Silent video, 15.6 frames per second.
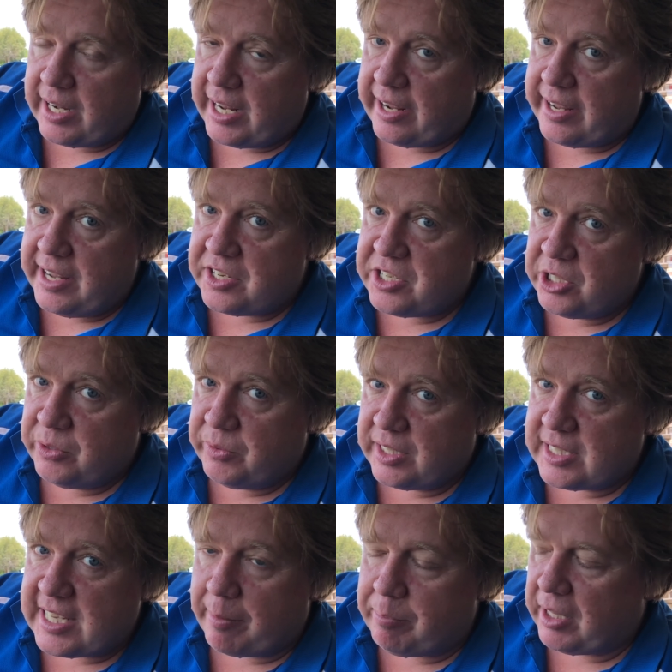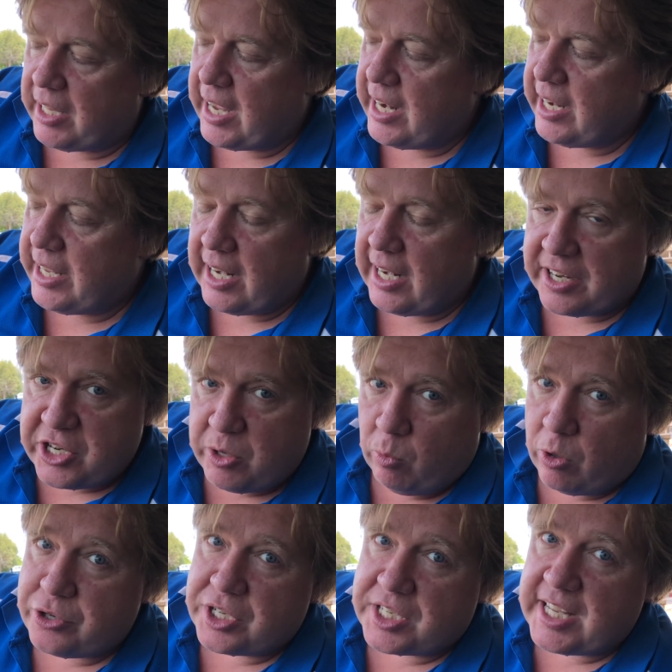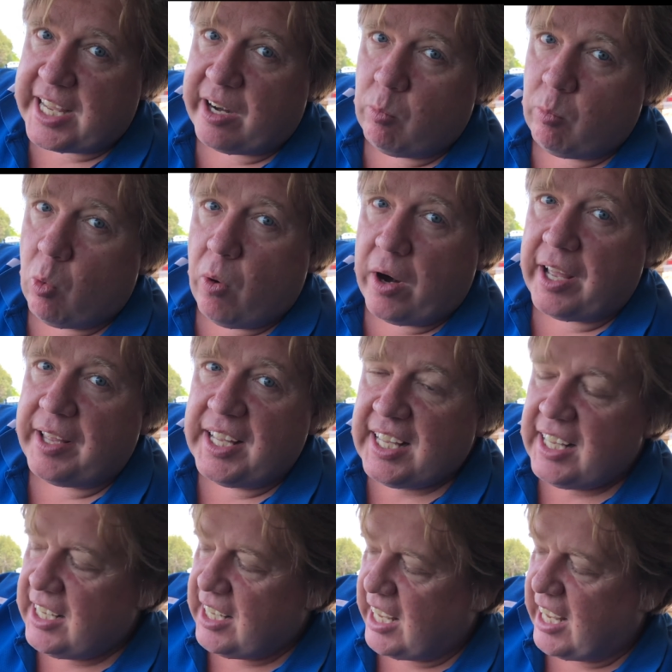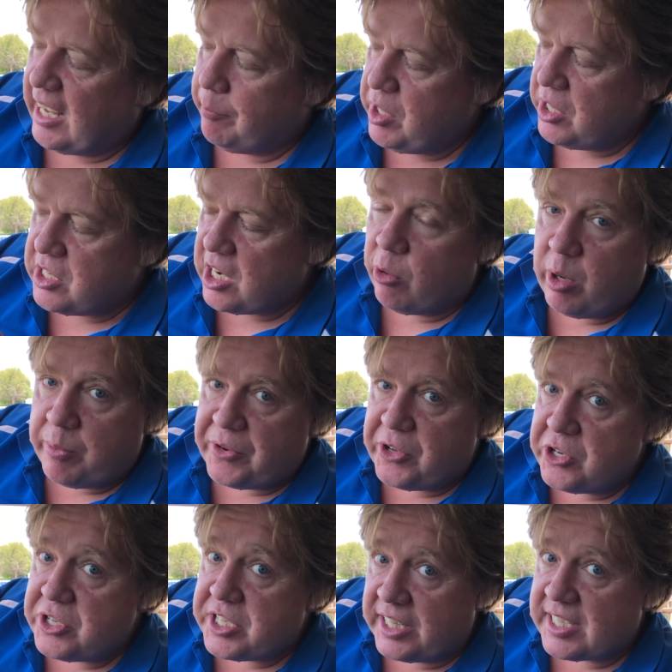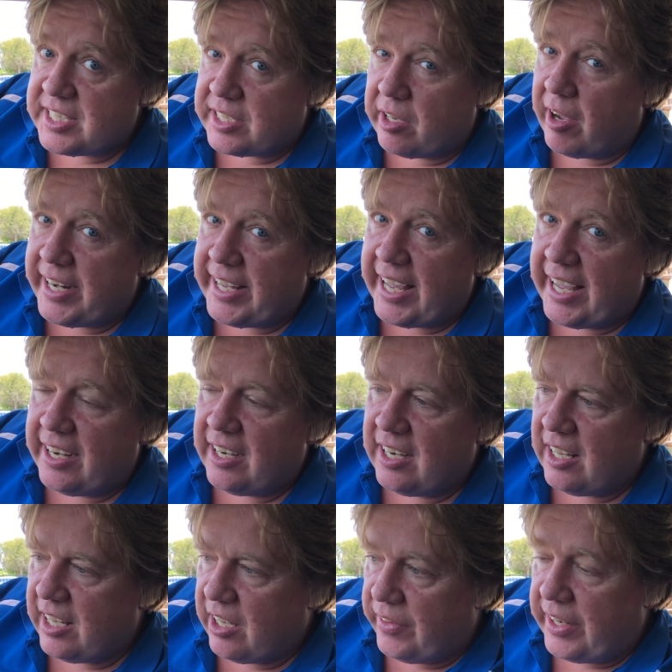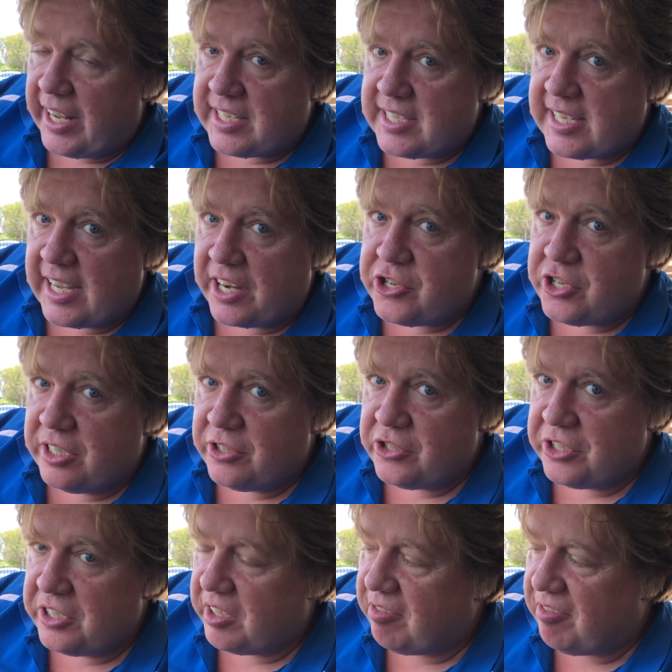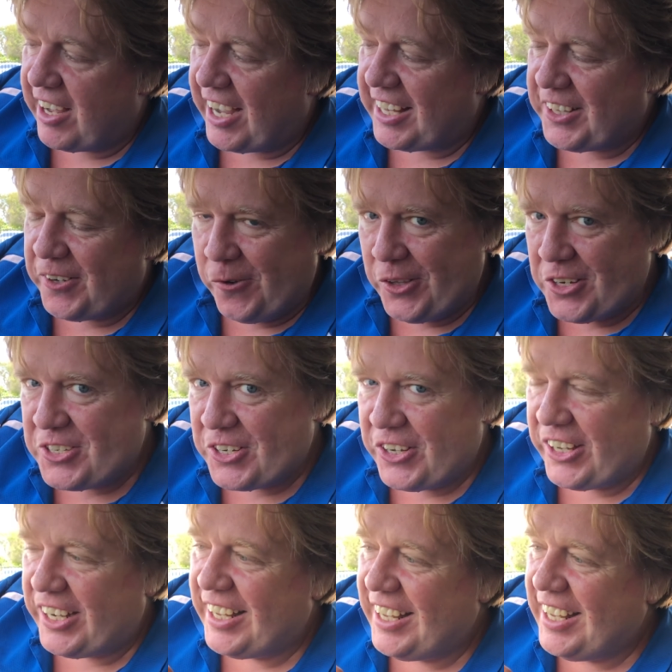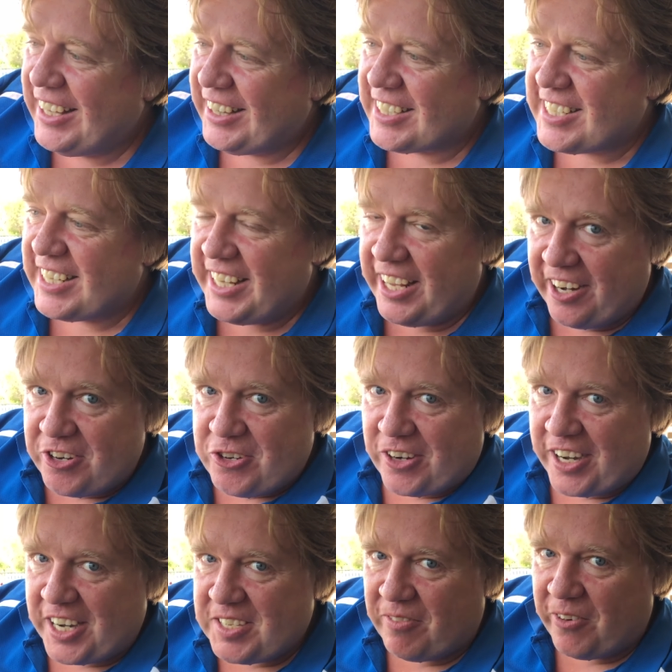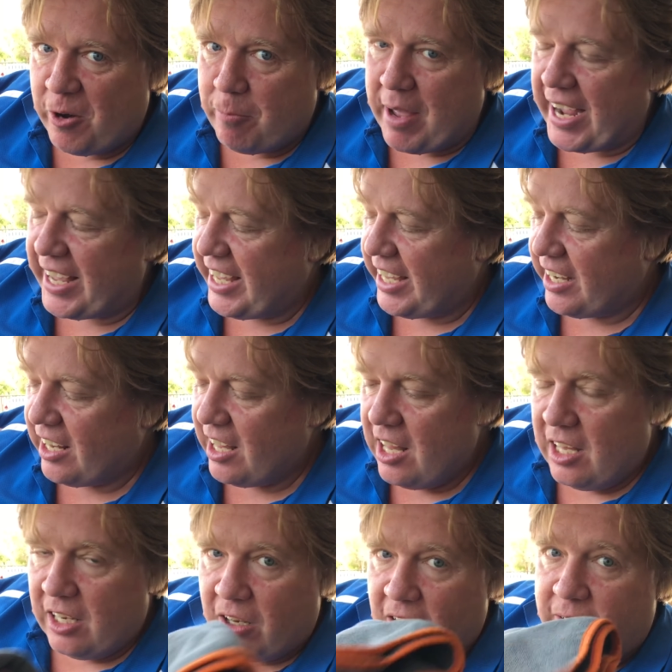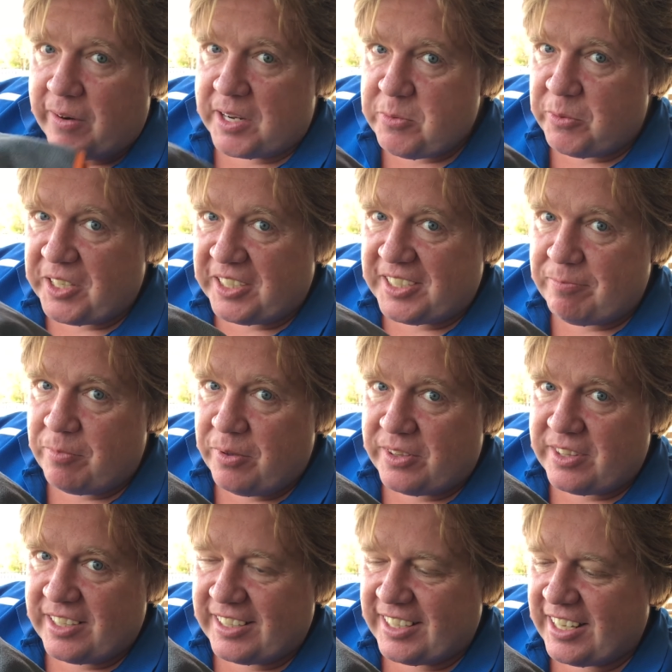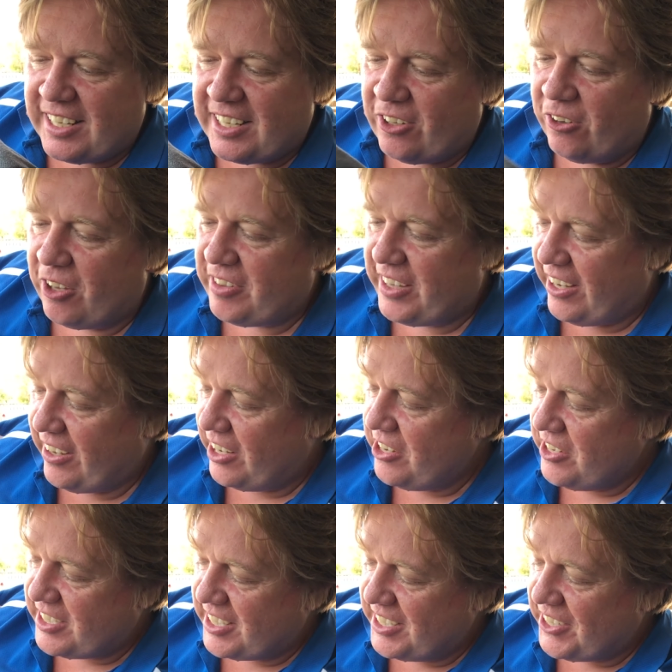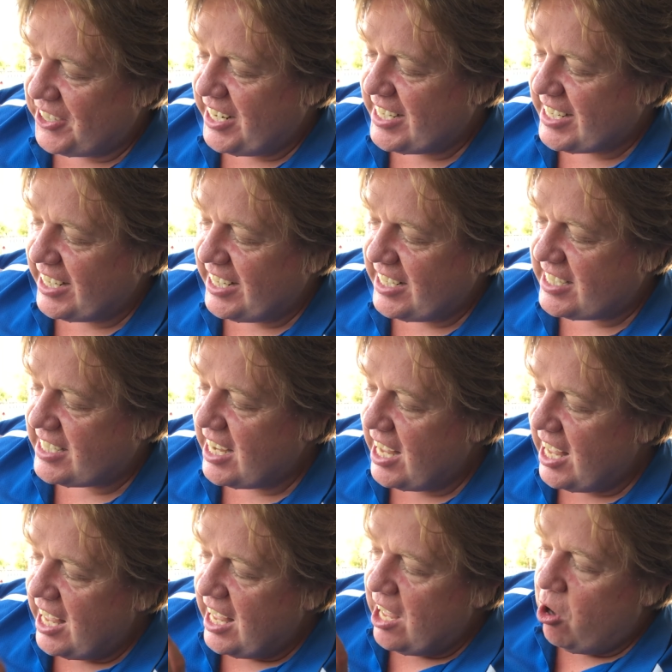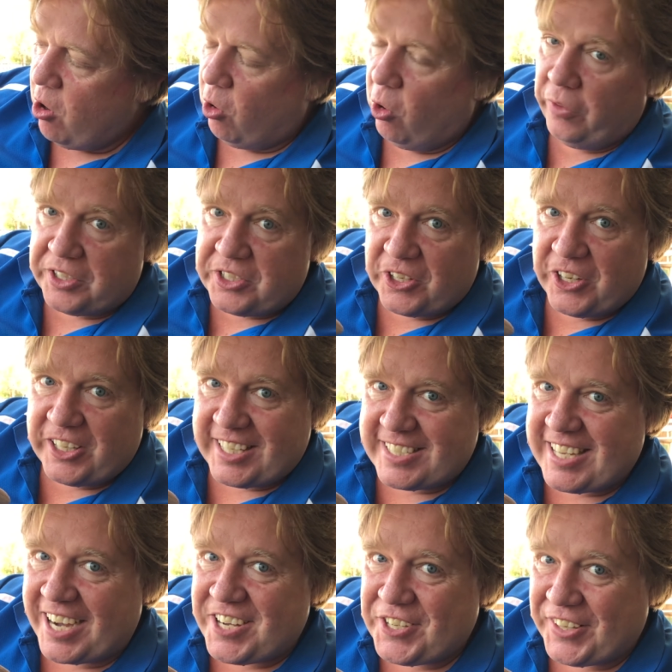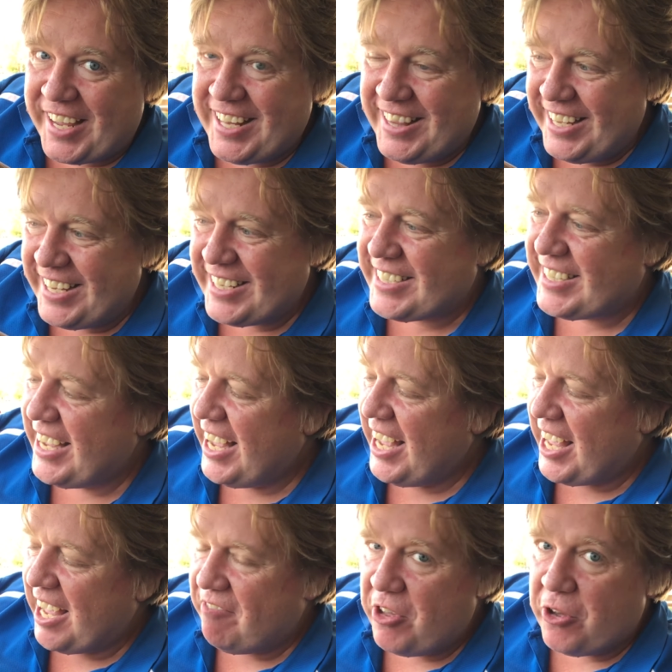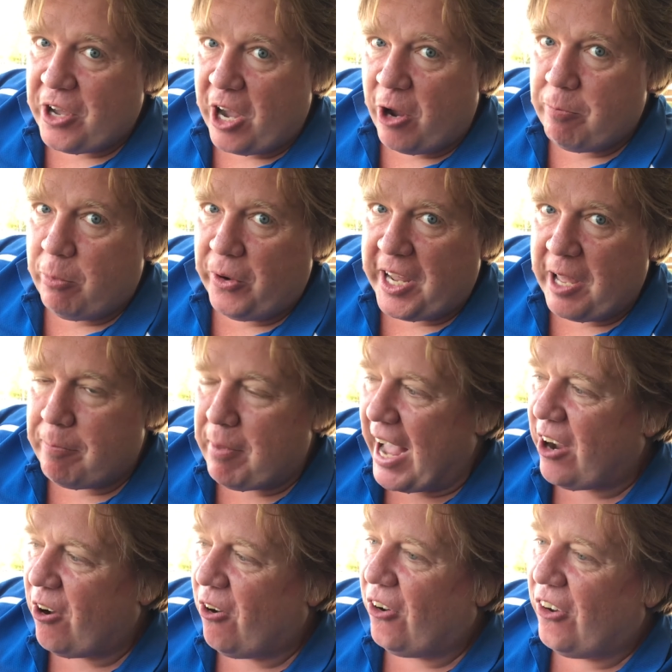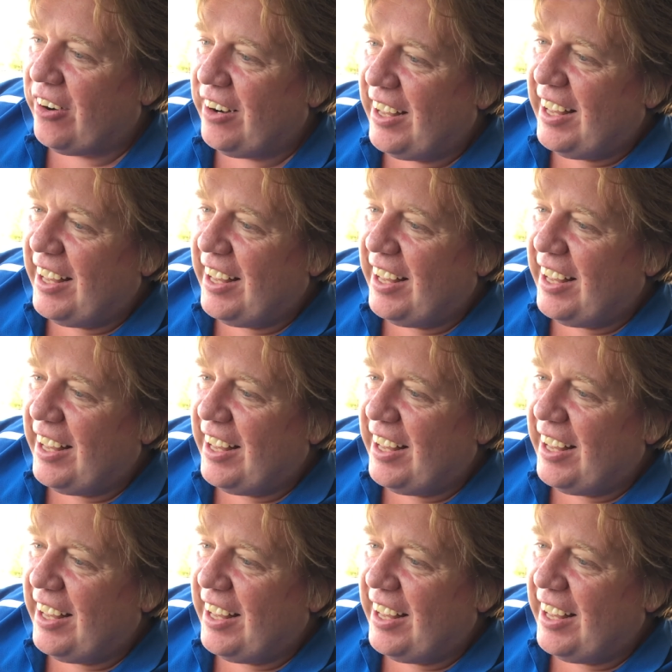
now here too, with this applicator, you can actually wash this out in water. You don't want to be using this side again on the next section due to the fact that all the dirt that's in there, you're going to transfer it back in. Likewise with the cloth you're going to use, the Dirty Deeds, all the dirt that's actually in this, if you go putting it back on,